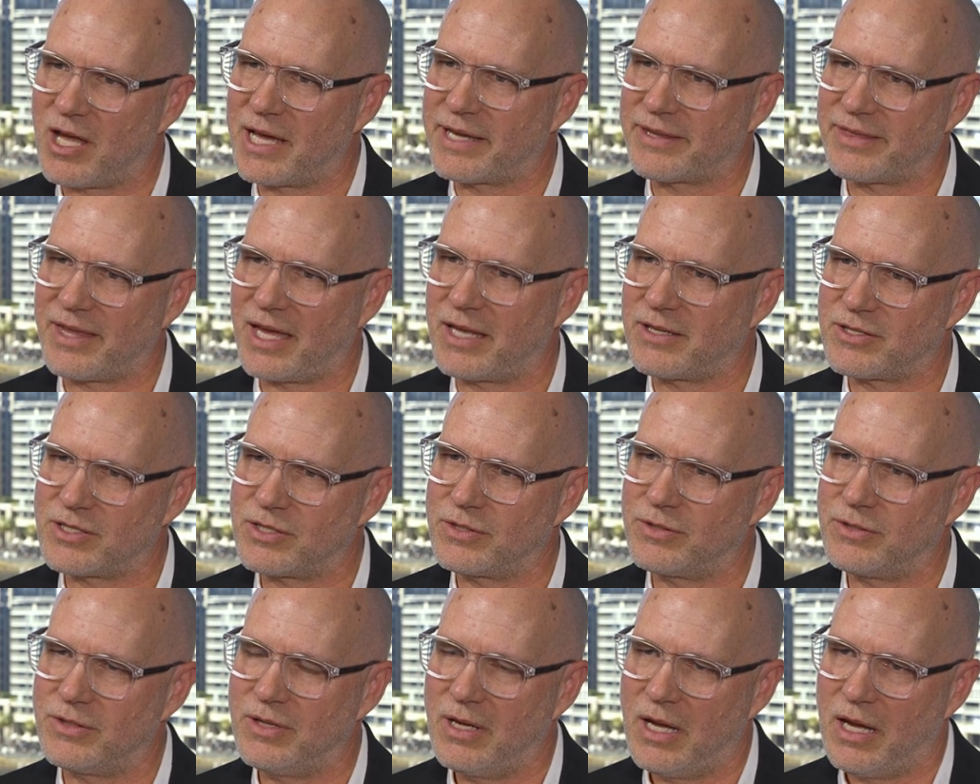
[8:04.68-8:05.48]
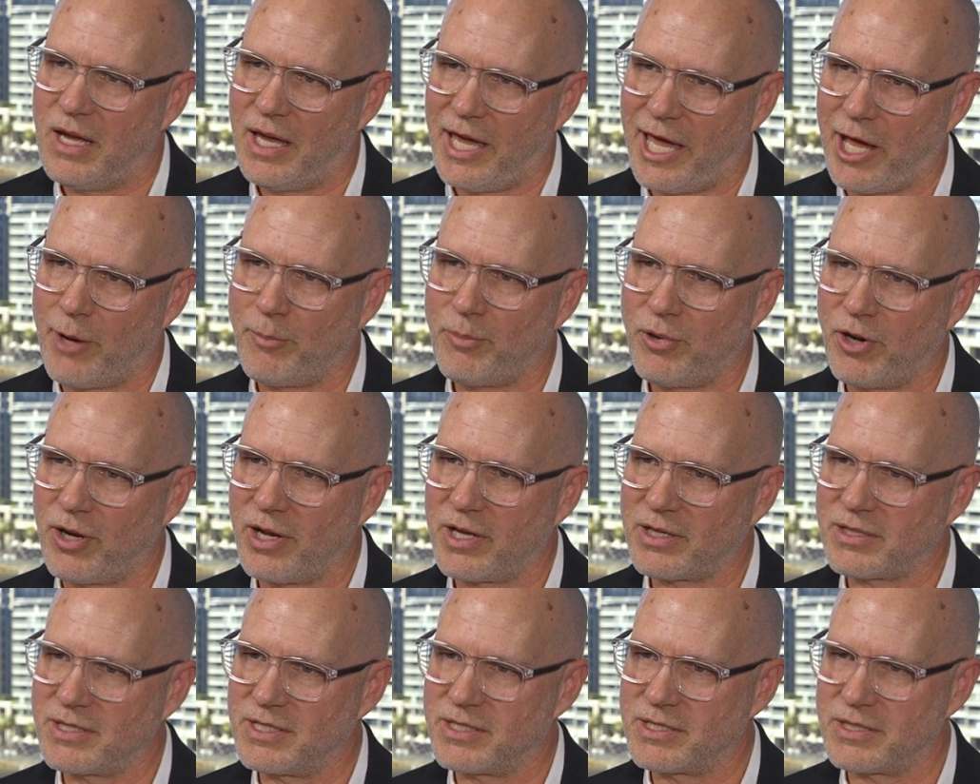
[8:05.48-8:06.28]
like that to our
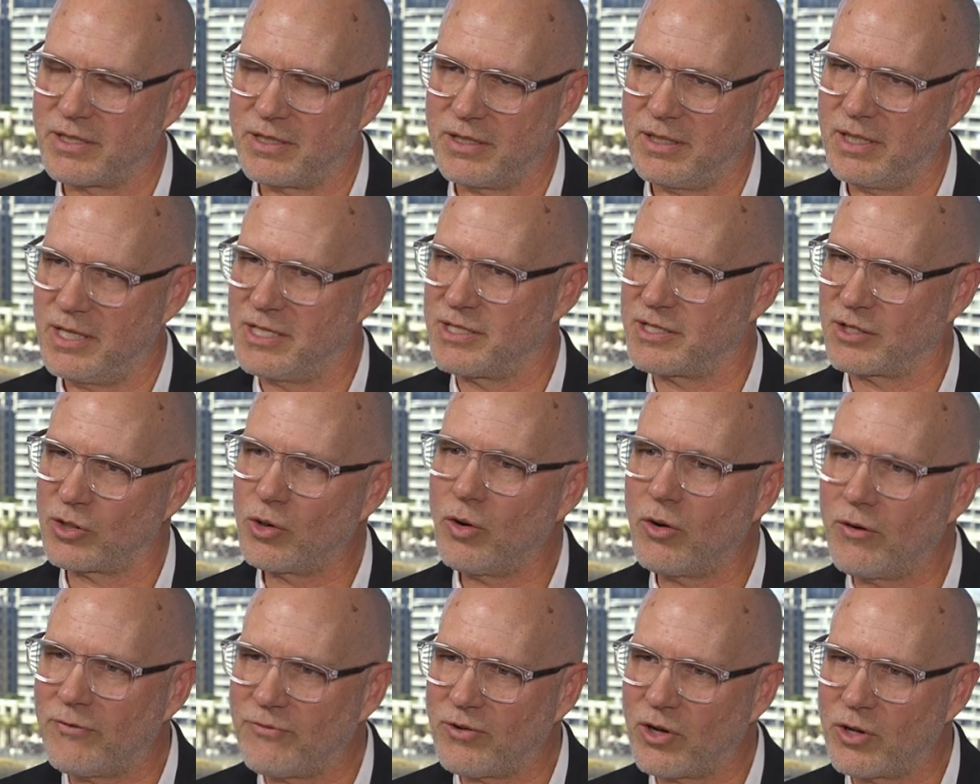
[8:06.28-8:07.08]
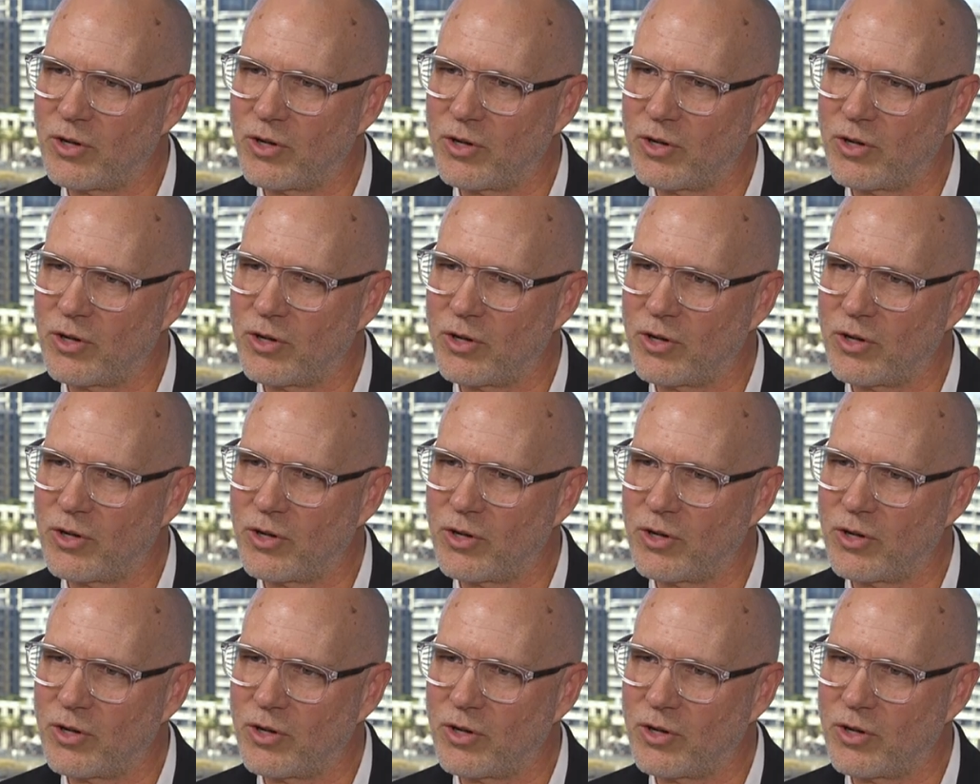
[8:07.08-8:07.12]
product is a core